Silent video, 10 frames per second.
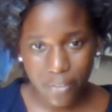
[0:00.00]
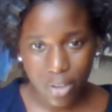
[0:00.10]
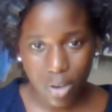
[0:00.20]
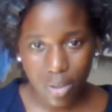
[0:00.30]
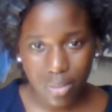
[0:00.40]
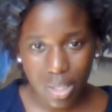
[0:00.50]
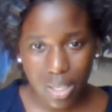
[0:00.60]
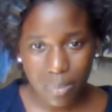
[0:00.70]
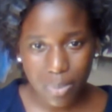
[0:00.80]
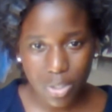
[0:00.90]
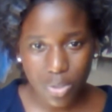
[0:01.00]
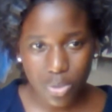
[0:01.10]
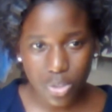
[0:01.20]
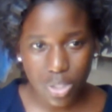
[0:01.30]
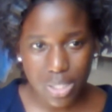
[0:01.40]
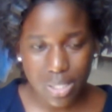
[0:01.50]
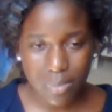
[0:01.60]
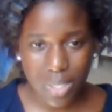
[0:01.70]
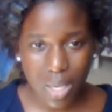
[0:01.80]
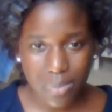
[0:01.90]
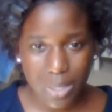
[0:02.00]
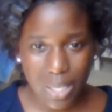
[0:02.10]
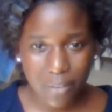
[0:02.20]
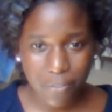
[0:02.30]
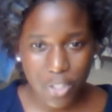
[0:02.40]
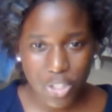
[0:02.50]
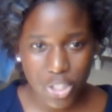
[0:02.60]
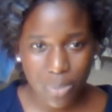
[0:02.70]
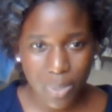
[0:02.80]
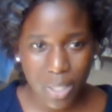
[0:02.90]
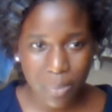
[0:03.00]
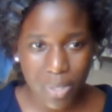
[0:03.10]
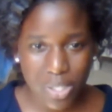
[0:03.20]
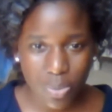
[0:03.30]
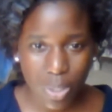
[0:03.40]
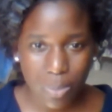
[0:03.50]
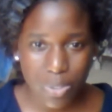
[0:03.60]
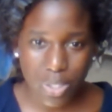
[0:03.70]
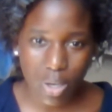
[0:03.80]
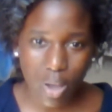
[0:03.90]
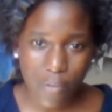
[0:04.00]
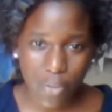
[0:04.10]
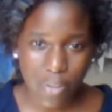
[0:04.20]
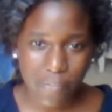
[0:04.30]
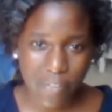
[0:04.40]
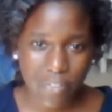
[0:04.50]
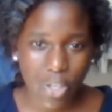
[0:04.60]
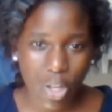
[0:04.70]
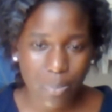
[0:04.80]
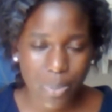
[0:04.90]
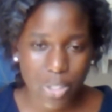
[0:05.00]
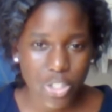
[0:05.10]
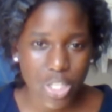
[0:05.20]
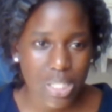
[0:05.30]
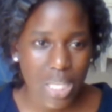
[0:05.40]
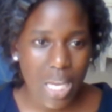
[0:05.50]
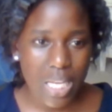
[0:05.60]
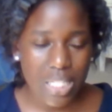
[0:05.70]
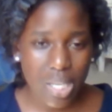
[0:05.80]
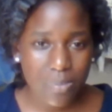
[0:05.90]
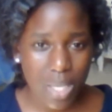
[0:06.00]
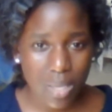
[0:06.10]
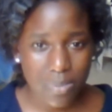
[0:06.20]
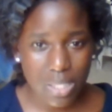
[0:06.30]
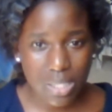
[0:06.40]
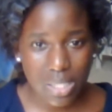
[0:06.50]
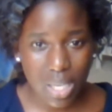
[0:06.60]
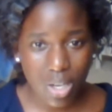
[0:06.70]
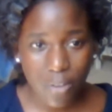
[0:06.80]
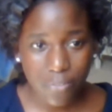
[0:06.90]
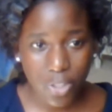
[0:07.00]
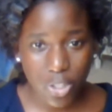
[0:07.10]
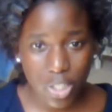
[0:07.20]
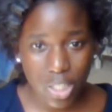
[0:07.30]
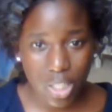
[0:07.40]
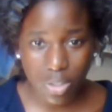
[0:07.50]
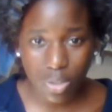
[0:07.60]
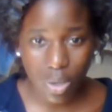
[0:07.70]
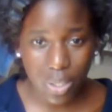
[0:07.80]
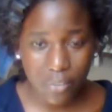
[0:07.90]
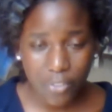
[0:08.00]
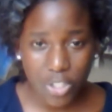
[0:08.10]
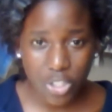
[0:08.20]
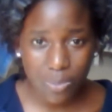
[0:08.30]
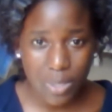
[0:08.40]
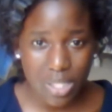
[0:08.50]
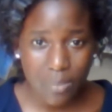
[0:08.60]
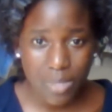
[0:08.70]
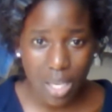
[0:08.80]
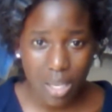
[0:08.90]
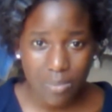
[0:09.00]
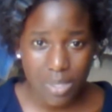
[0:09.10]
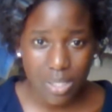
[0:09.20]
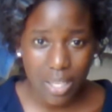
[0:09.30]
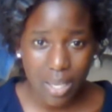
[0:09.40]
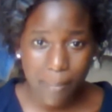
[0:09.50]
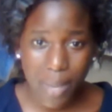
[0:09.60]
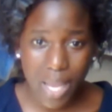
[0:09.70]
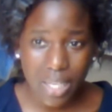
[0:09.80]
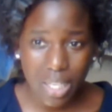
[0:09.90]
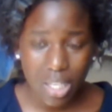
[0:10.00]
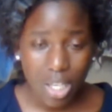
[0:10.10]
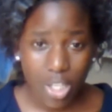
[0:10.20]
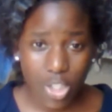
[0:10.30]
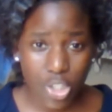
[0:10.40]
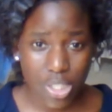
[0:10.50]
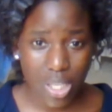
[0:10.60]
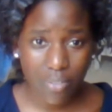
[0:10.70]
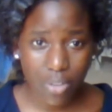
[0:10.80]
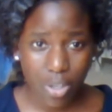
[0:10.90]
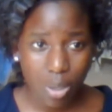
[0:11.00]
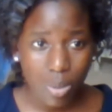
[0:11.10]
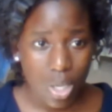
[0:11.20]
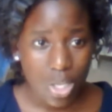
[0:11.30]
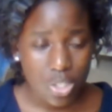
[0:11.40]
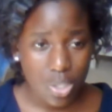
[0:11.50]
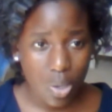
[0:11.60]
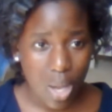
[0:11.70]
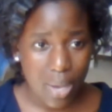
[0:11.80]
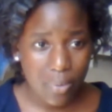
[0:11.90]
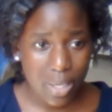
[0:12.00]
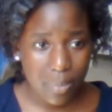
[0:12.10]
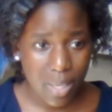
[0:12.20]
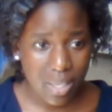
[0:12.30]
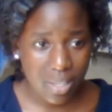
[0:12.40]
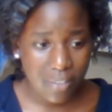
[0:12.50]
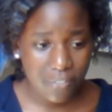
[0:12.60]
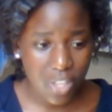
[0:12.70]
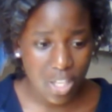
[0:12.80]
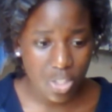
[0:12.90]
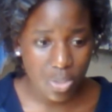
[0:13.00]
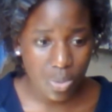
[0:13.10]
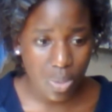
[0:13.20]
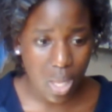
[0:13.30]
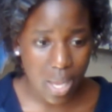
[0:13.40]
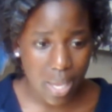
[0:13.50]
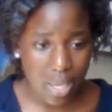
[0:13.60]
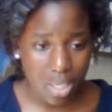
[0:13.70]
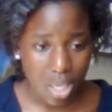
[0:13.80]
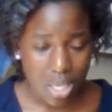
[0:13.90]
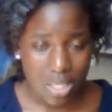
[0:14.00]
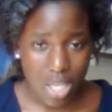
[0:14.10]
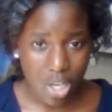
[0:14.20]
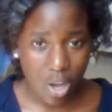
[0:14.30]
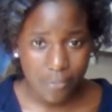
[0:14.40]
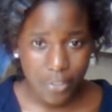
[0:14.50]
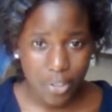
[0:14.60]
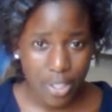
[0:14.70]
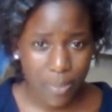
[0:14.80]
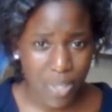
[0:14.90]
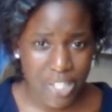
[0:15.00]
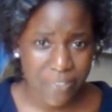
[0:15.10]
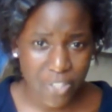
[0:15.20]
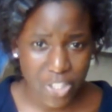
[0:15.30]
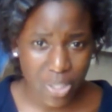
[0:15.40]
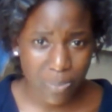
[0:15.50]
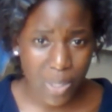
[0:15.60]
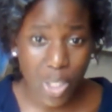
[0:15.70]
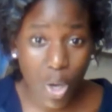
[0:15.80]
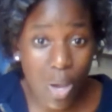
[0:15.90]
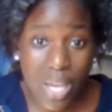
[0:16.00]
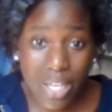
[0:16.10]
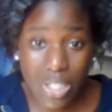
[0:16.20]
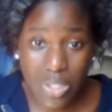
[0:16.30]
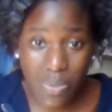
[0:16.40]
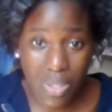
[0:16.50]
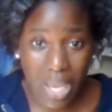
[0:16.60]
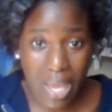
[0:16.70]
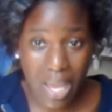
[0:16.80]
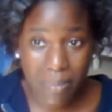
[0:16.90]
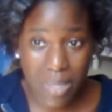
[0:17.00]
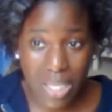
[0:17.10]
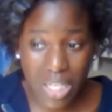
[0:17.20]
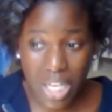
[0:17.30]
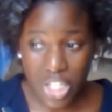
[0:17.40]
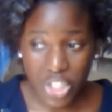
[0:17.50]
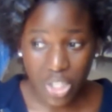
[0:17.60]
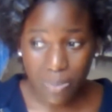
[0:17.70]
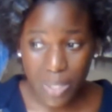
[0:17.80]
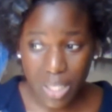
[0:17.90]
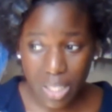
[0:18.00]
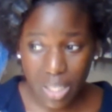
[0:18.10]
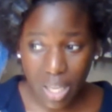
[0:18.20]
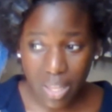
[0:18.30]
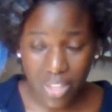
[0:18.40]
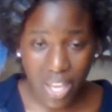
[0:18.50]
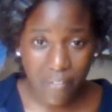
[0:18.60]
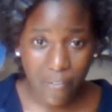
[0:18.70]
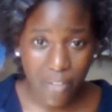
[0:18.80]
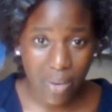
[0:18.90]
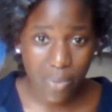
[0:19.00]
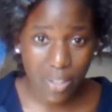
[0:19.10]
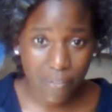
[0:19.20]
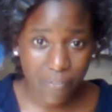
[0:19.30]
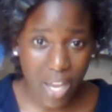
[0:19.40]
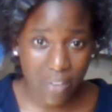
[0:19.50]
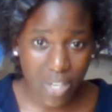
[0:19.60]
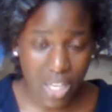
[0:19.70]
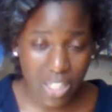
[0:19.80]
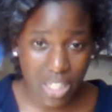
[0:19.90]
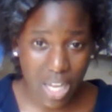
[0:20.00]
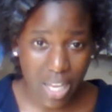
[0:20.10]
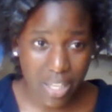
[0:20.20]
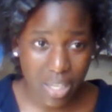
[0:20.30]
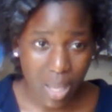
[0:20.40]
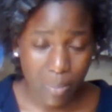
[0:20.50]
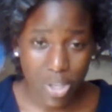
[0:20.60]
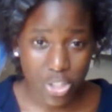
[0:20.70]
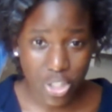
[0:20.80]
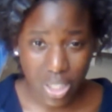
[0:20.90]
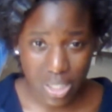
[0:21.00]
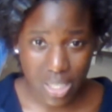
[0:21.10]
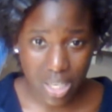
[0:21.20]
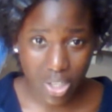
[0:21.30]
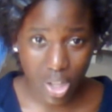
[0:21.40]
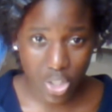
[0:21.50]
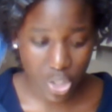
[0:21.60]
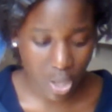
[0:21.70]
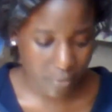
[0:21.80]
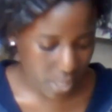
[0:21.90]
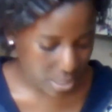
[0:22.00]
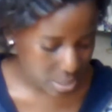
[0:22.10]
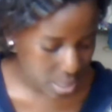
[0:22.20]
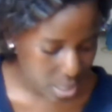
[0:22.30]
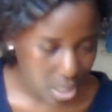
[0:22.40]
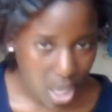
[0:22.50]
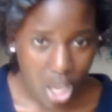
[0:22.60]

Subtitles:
for online, but usually sometimes it's like free shipping plus 20% off with a $50 purchase. Sometimes it's 10 off 30 and you don't get free shipping. Sometimes they combine it. You just never know. So I recommend if they do like 10 off 30 plus free shipping, go ahead and do that. I mean, shipping, they have a flat rate of $5.99 plus you're getting $10 off. That's like